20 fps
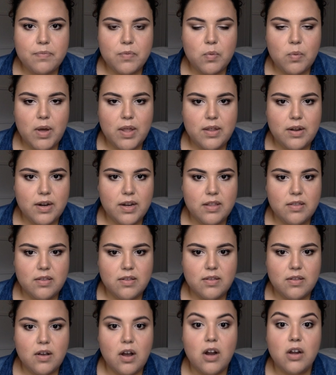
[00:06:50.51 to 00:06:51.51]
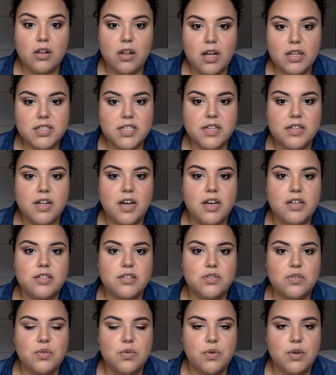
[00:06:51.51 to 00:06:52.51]
whether it's our glossy gloss
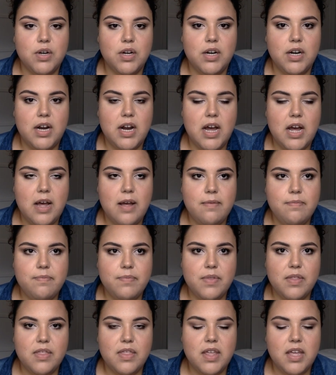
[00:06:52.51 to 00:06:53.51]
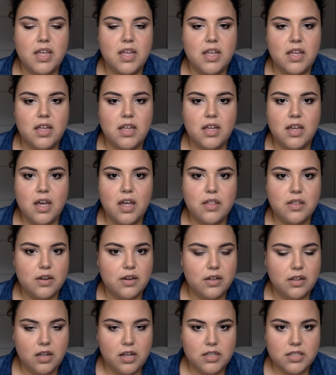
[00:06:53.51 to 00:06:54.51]
or the other
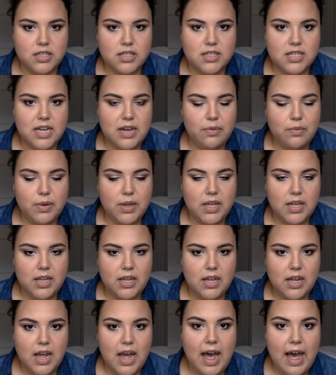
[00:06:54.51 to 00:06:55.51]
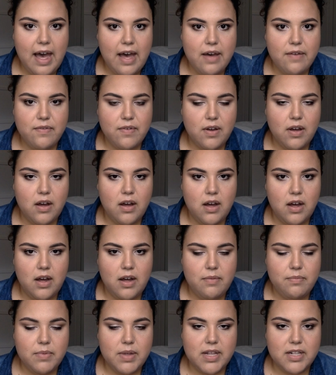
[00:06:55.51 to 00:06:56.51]
glosses that we have
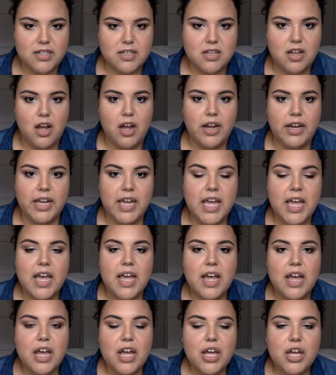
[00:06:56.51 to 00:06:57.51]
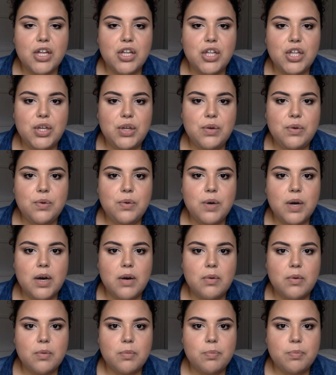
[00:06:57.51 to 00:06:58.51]
in stock. You
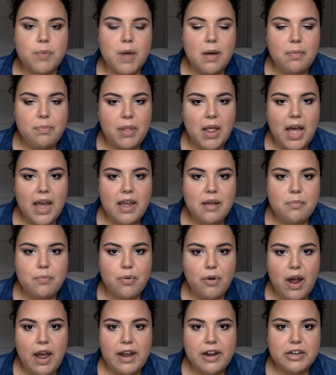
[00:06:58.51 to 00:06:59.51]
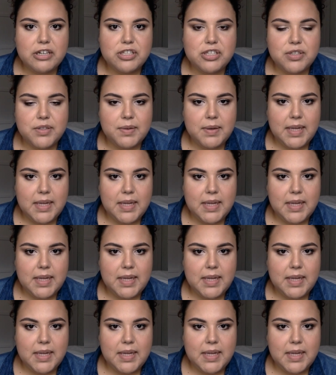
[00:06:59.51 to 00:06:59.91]
apply it prior to